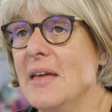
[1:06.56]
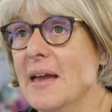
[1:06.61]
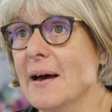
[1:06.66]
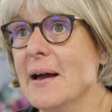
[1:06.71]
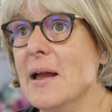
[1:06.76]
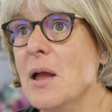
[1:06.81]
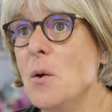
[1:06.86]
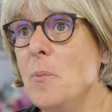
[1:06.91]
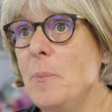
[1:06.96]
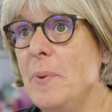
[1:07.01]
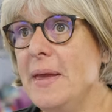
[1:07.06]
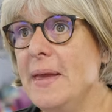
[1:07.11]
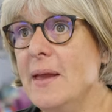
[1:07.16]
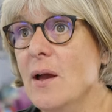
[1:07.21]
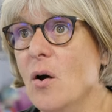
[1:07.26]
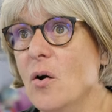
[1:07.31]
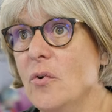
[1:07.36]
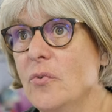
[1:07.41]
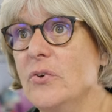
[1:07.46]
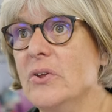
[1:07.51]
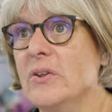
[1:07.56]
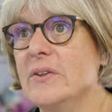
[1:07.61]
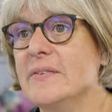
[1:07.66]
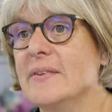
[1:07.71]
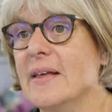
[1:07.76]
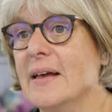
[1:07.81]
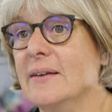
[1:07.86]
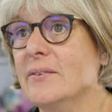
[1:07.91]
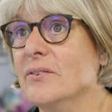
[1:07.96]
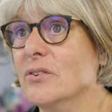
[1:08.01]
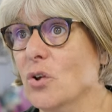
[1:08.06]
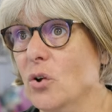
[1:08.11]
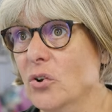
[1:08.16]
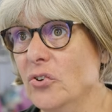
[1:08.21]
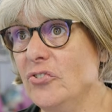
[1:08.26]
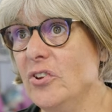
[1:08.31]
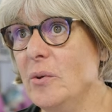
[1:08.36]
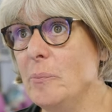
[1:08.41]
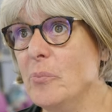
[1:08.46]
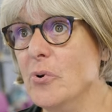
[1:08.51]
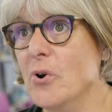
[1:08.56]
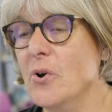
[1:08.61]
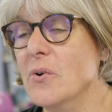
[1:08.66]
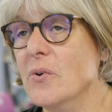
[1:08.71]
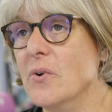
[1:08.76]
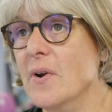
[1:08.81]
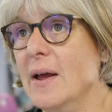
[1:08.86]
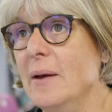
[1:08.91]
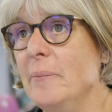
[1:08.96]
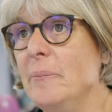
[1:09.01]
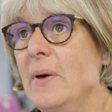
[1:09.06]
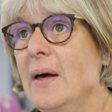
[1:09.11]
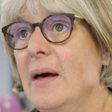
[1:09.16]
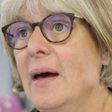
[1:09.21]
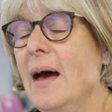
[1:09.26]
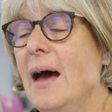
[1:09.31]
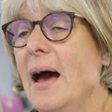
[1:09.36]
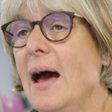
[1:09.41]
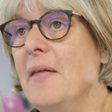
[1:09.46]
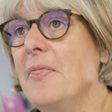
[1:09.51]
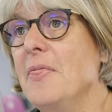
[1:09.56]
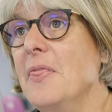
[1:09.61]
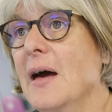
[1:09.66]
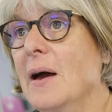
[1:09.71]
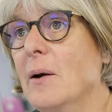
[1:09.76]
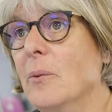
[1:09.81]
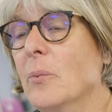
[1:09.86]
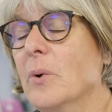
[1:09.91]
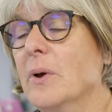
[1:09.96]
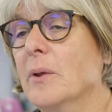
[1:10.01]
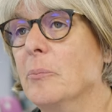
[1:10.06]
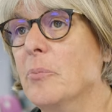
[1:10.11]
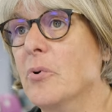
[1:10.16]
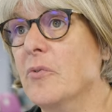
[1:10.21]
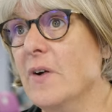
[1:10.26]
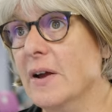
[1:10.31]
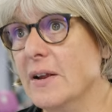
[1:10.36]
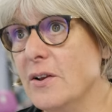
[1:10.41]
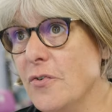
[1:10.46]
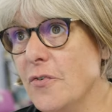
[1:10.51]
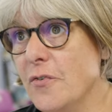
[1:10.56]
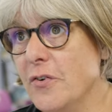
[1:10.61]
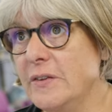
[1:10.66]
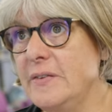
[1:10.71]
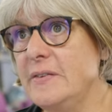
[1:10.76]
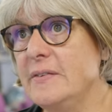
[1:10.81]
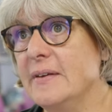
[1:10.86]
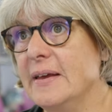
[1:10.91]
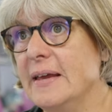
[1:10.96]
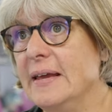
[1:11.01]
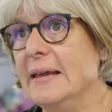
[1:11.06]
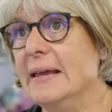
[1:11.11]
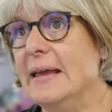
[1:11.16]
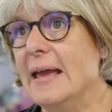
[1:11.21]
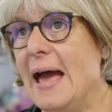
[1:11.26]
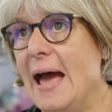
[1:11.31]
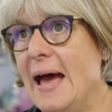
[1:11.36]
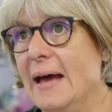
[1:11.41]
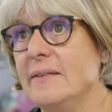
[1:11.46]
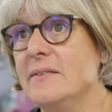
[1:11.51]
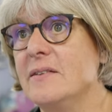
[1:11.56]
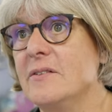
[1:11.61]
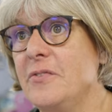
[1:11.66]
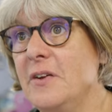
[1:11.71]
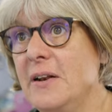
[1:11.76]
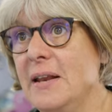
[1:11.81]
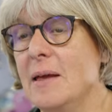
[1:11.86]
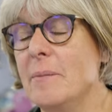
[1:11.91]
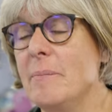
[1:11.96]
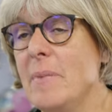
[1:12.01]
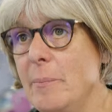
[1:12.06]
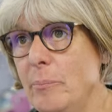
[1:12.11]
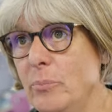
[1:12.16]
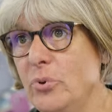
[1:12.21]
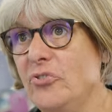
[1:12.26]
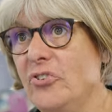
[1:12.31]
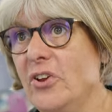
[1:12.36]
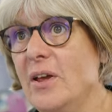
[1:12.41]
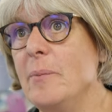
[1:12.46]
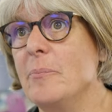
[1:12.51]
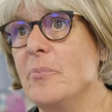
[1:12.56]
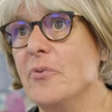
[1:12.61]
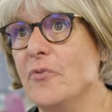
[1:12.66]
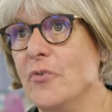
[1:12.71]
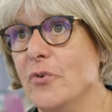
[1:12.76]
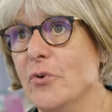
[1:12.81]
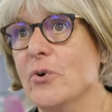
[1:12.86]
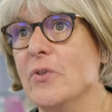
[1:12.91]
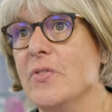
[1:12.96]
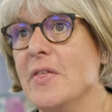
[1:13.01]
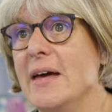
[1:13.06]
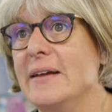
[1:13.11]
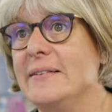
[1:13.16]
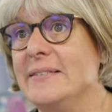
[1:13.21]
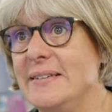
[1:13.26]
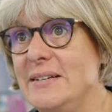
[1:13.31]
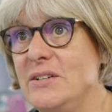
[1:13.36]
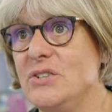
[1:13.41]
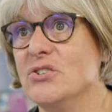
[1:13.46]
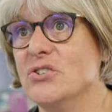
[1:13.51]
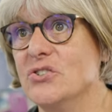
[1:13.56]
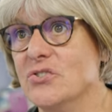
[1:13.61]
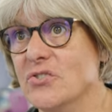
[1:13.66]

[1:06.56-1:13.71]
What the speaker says: The IOP offers a scholarship programme, and that will provide funding and affiliate membership for their teacher